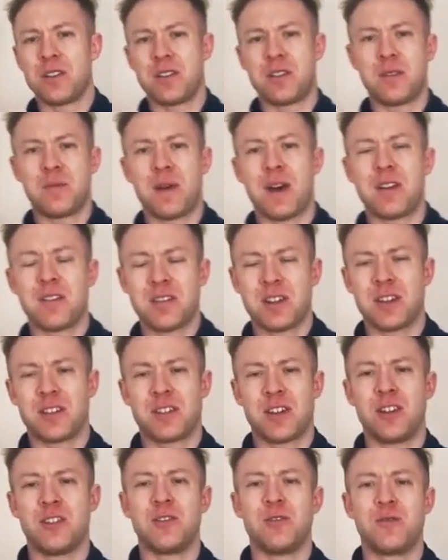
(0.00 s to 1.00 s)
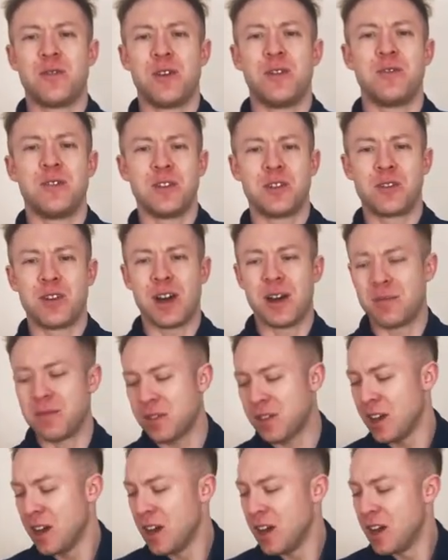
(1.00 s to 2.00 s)
It's about 650
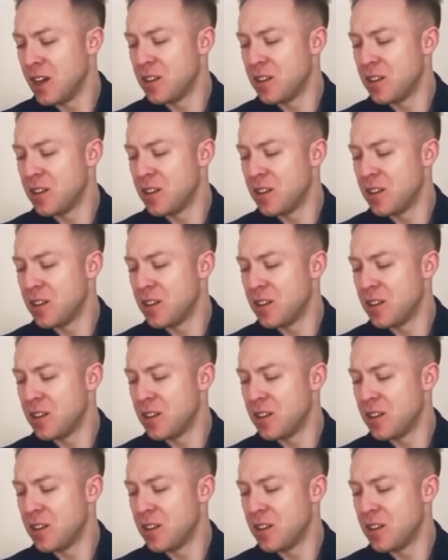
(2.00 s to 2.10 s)
grams.